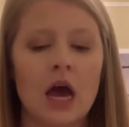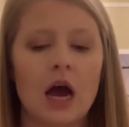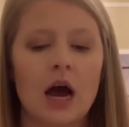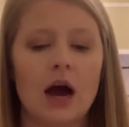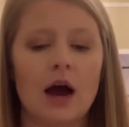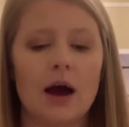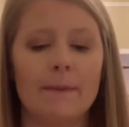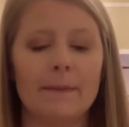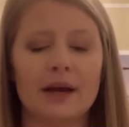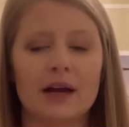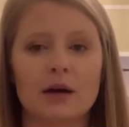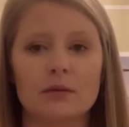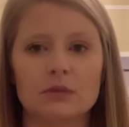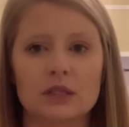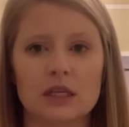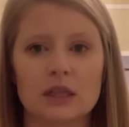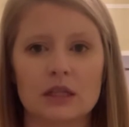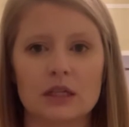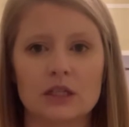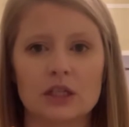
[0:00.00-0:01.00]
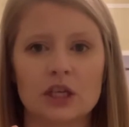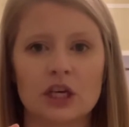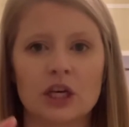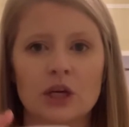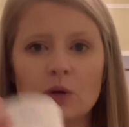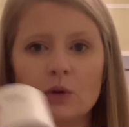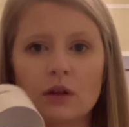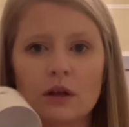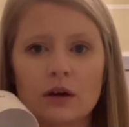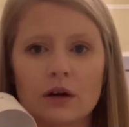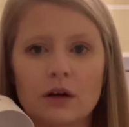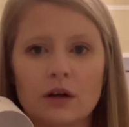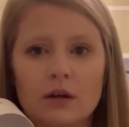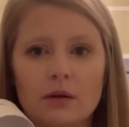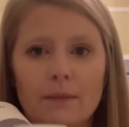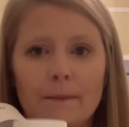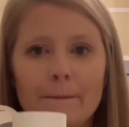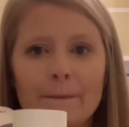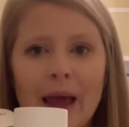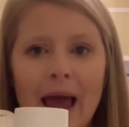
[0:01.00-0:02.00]
It comes in this cute little
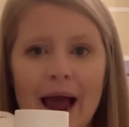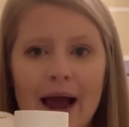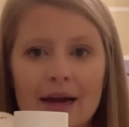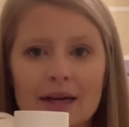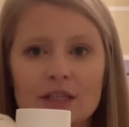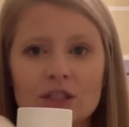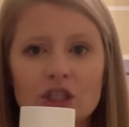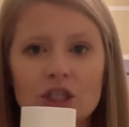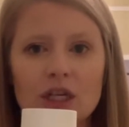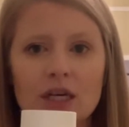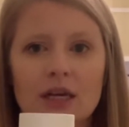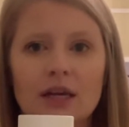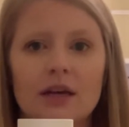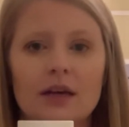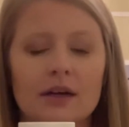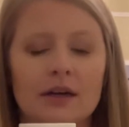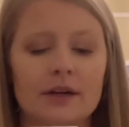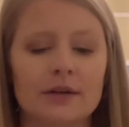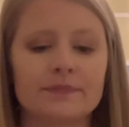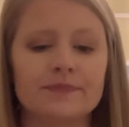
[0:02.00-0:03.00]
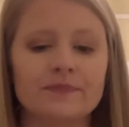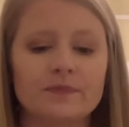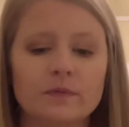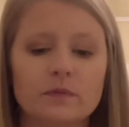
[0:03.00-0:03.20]
packaging here.